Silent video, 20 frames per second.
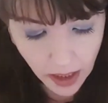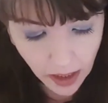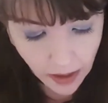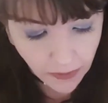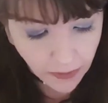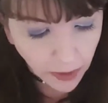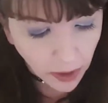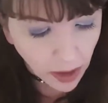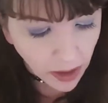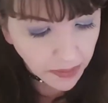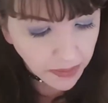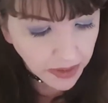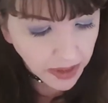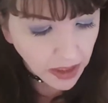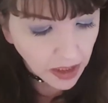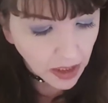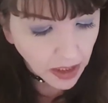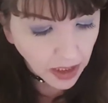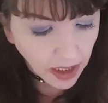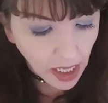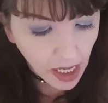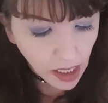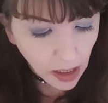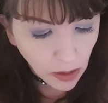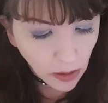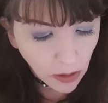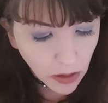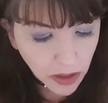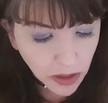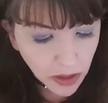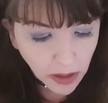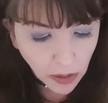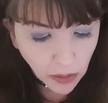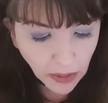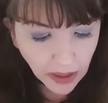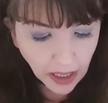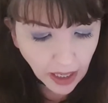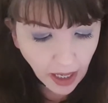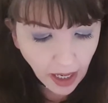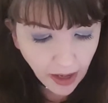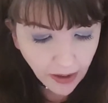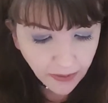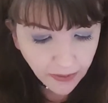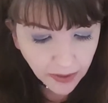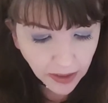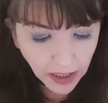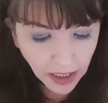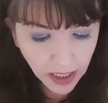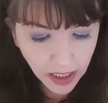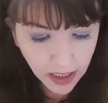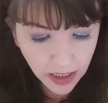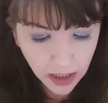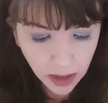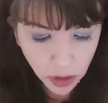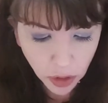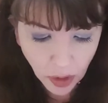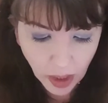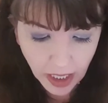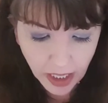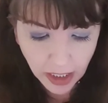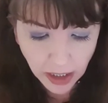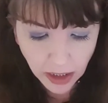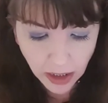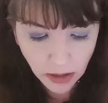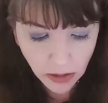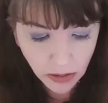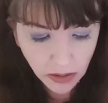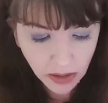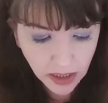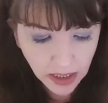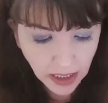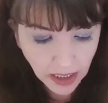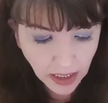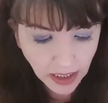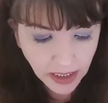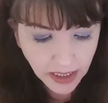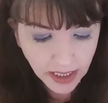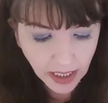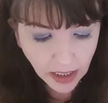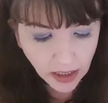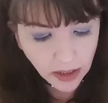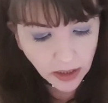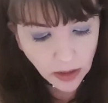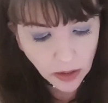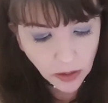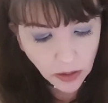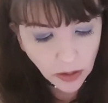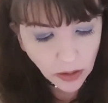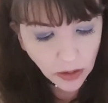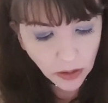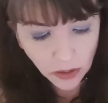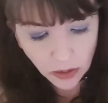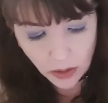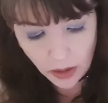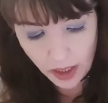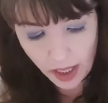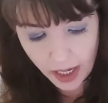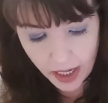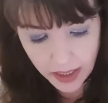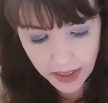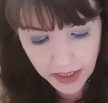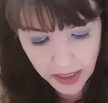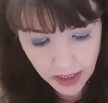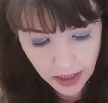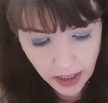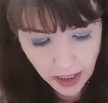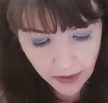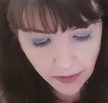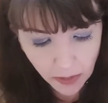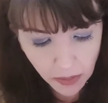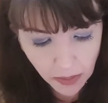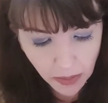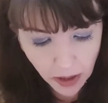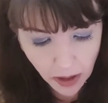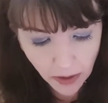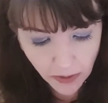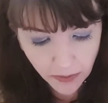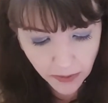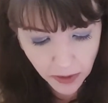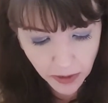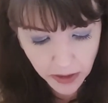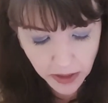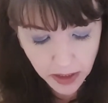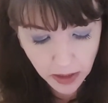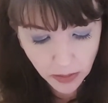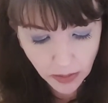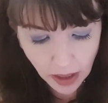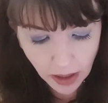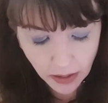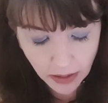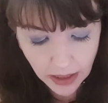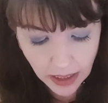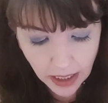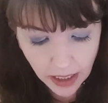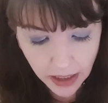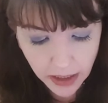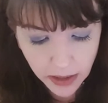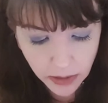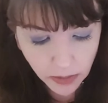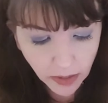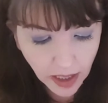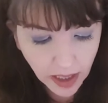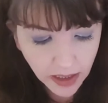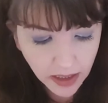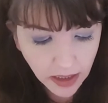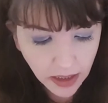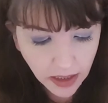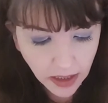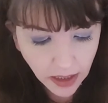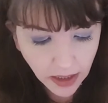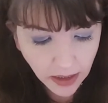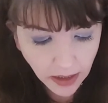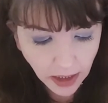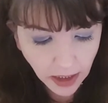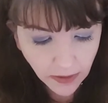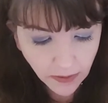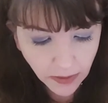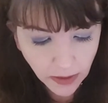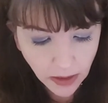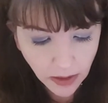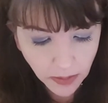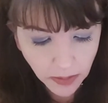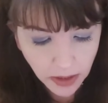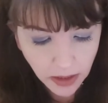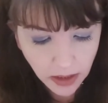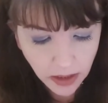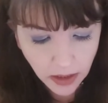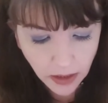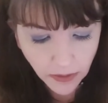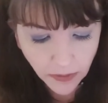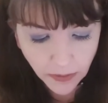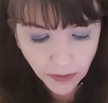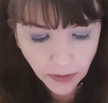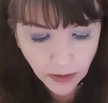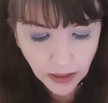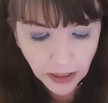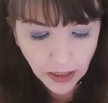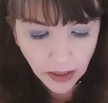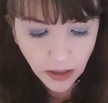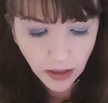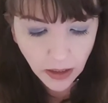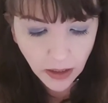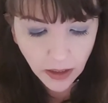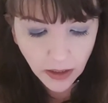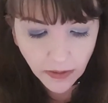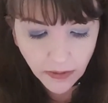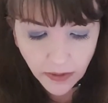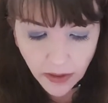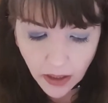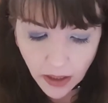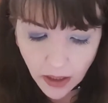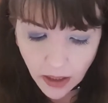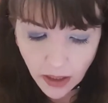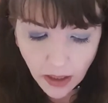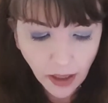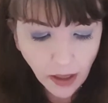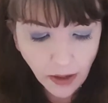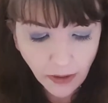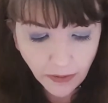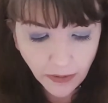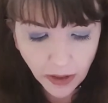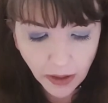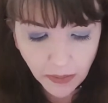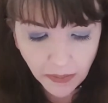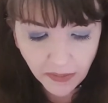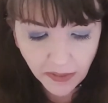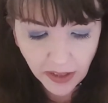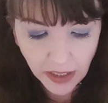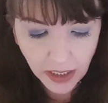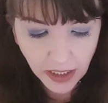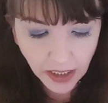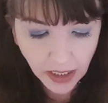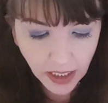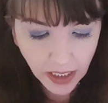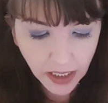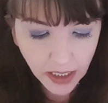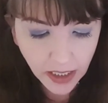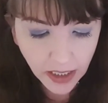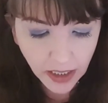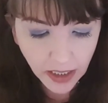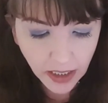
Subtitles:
from the get-go, so we are advocating trying new things and adding even more fun to our lives rather than giving up the stuff we love From vegan